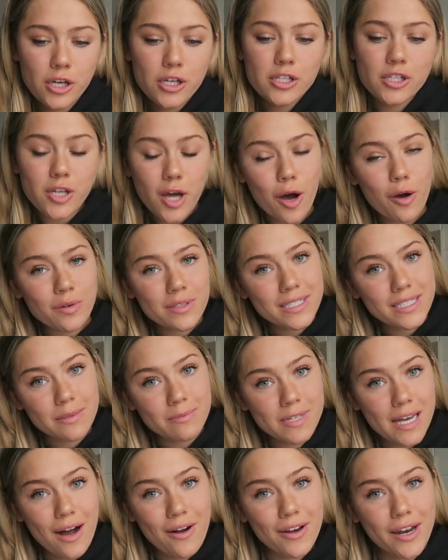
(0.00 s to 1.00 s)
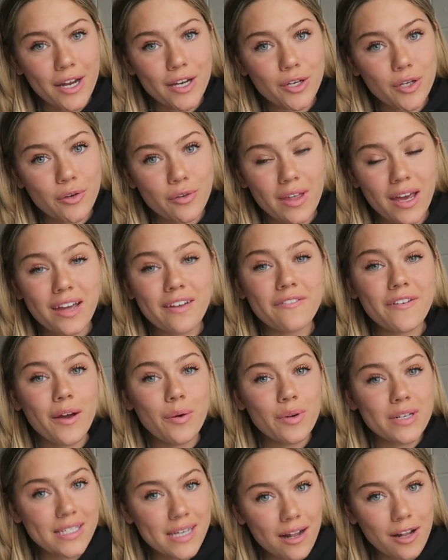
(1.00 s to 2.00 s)
So deep down, I knew that if
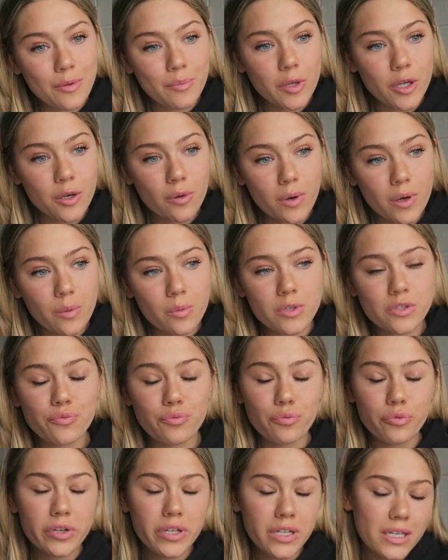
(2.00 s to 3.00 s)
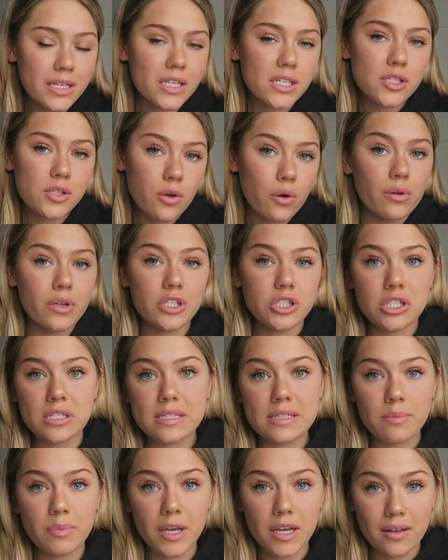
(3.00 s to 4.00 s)
I went to LMU, it was really solely
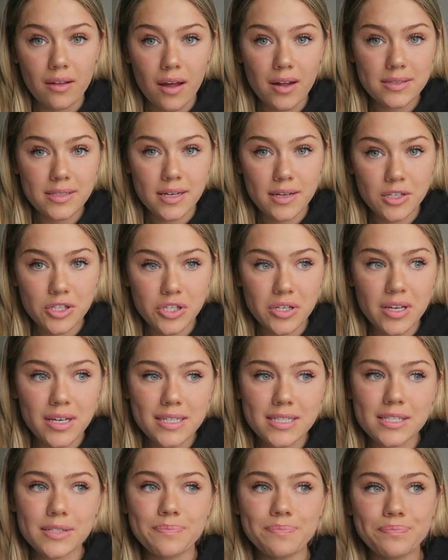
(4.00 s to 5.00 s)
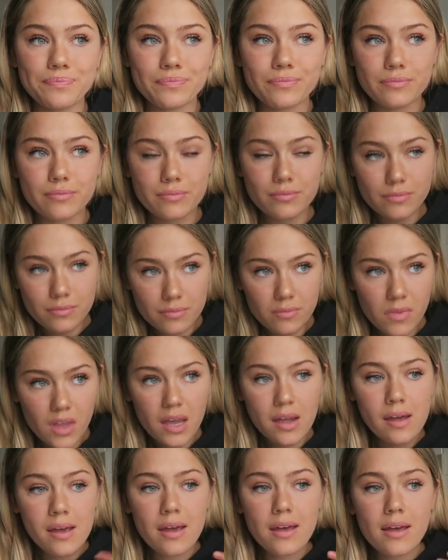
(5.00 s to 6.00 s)
just to be in Los Angeles.
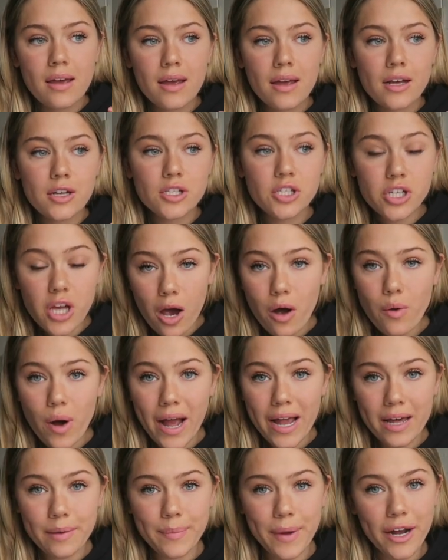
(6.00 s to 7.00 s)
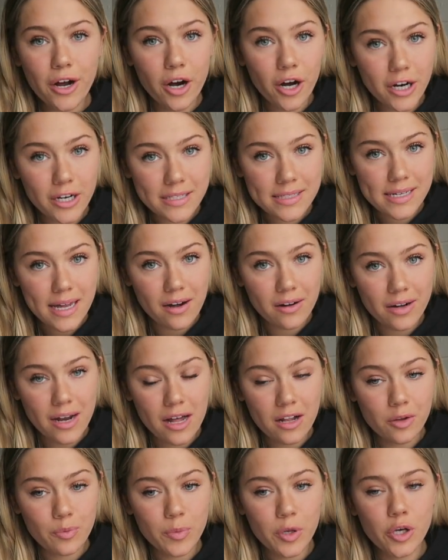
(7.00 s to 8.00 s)
So I had my heart set on
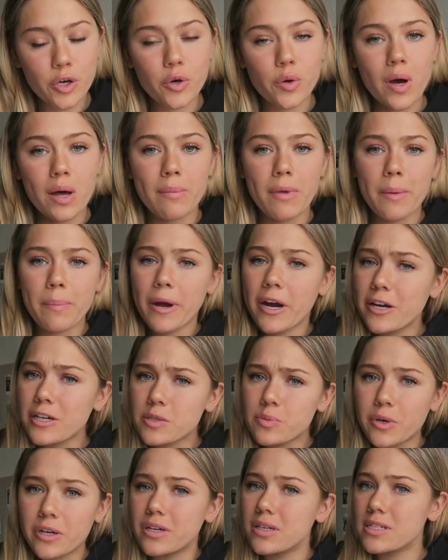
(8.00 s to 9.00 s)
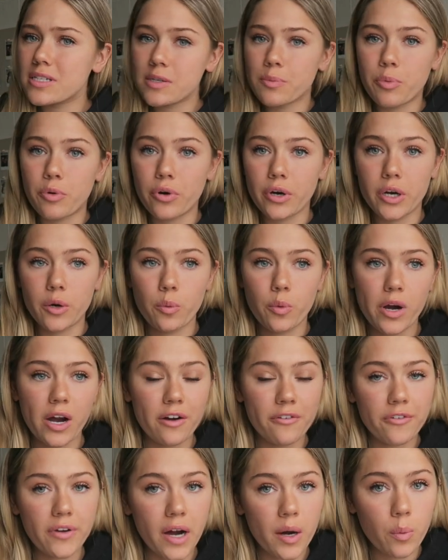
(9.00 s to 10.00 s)
LMU, and my parents were going to support
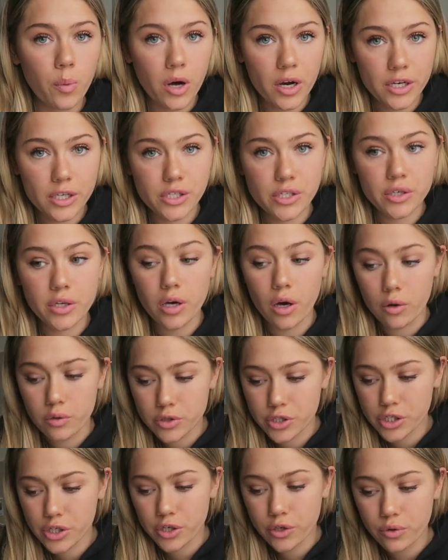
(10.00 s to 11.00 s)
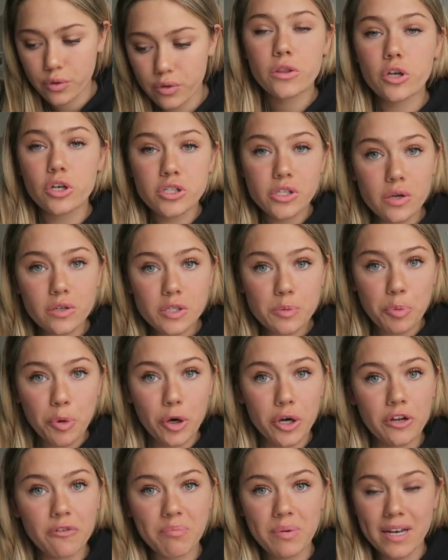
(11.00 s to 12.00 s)
wherever I wanted to go to. They're so
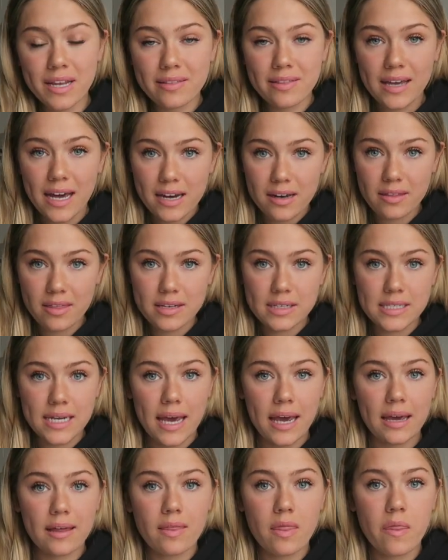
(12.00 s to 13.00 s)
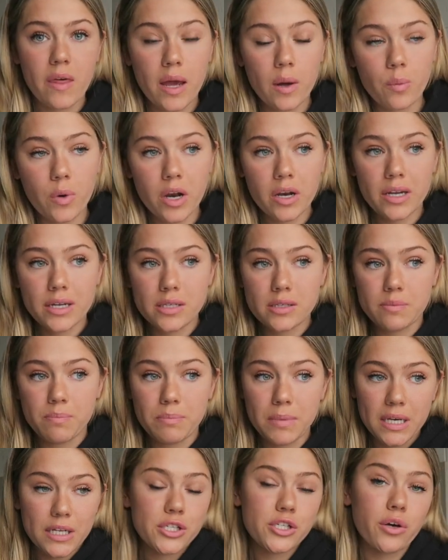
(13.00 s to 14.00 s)
supportive, but at the end of the day, they wanted
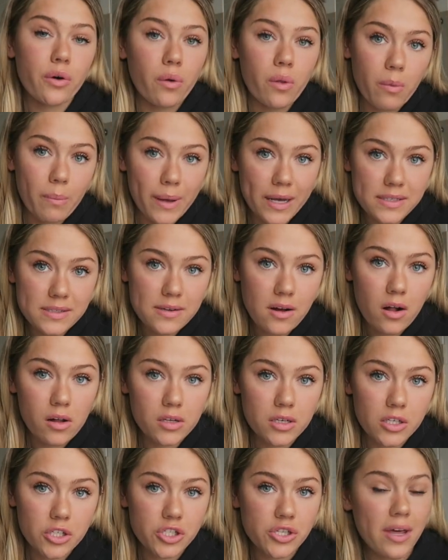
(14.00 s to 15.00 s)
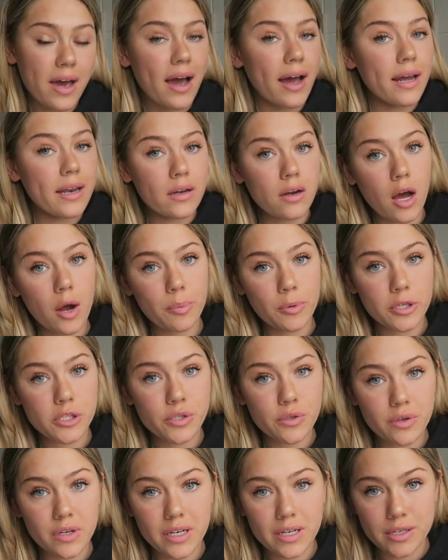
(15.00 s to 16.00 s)
me to go to the best college that I had an
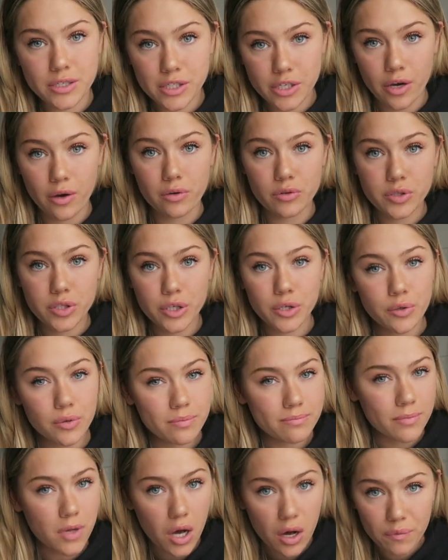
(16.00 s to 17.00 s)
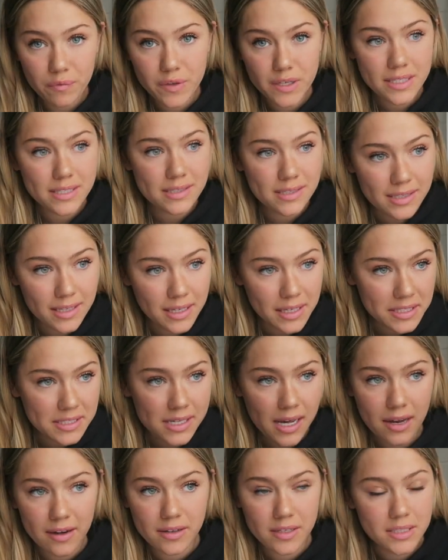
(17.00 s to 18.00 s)
opportunity to go to. Obviously,
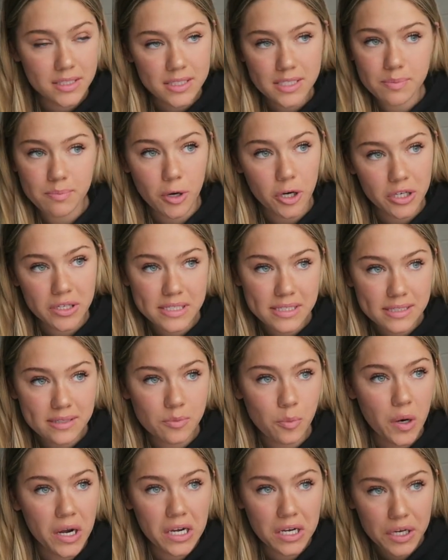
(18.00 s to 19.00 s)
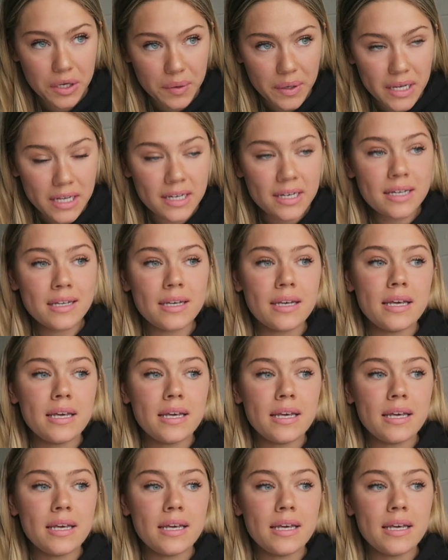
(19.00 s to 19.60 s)
it's kind of the smartest way to do it.